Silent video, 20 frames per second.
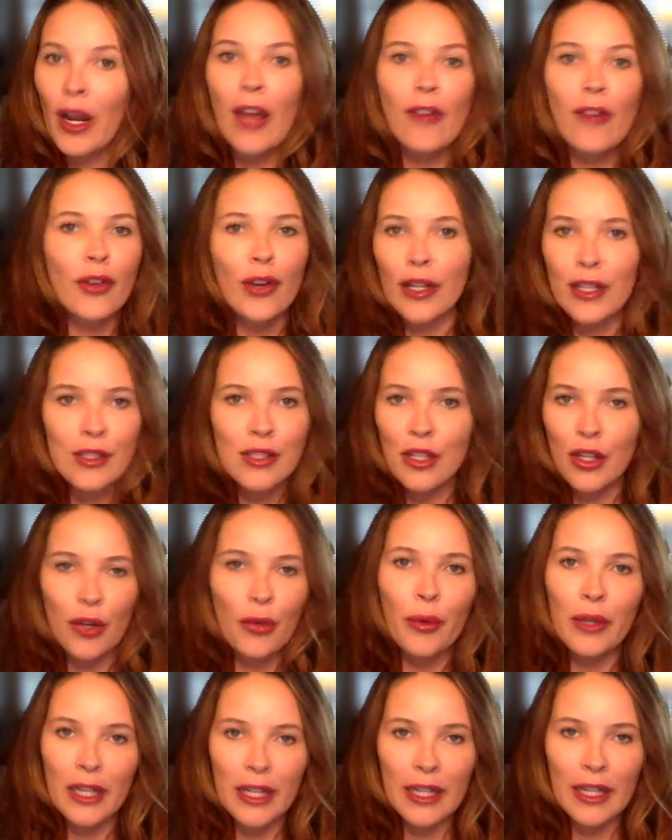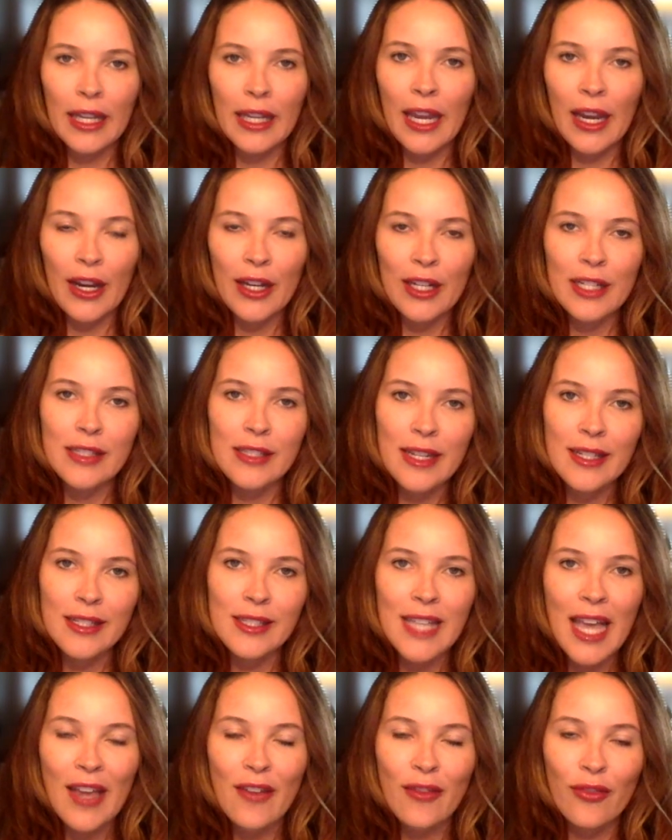whatever it is that you're wanting to carry to stay
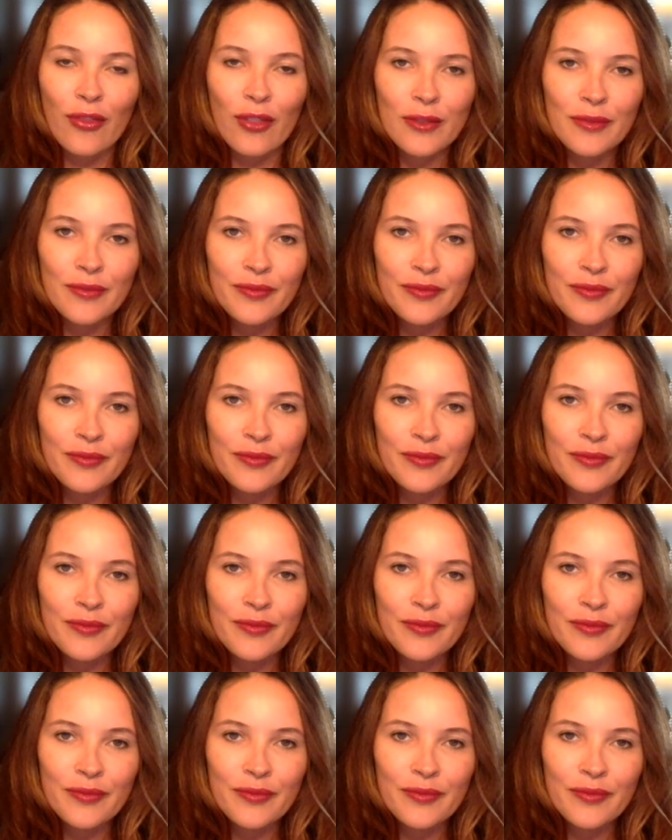safe.